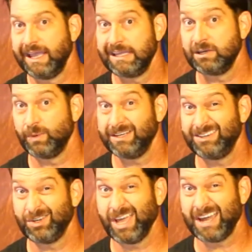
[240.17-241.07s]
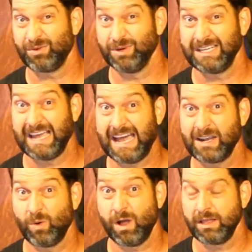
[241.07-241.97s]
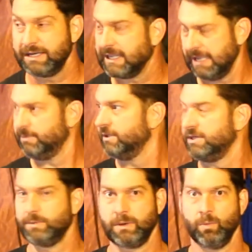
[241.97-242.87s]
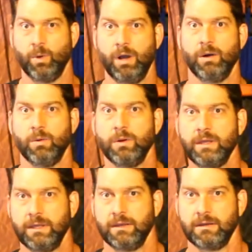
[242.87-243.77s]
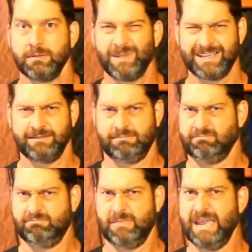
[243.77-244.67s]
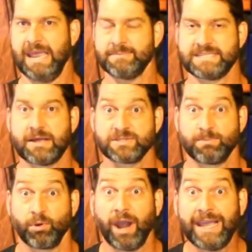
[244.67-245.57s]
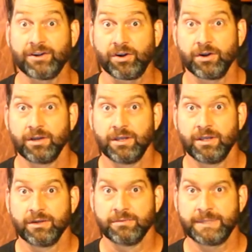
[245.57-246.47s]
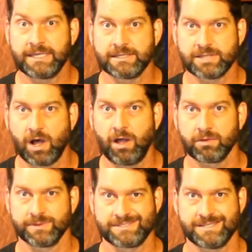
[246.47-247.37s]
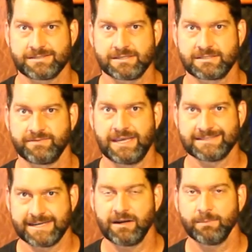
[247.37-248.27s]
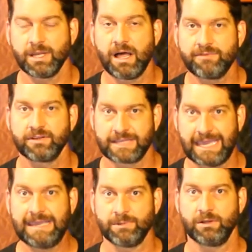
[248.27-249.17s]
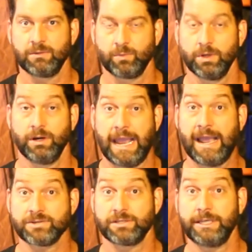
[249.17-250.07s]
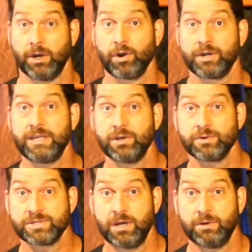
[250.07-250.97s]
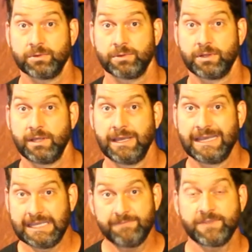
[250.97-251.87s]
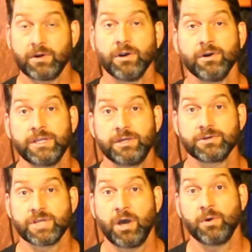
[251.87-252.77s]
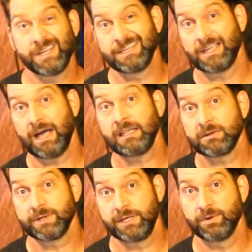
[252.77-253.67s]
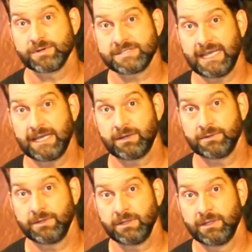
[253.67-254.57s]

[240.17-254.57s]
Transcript: and you went and you got a really high quality cable and you went, whoa, my amp sounds brighter, because all the resistance of that terrible, awful cable were actually hurting your tone. If they're hurting your tone and coloring your sound,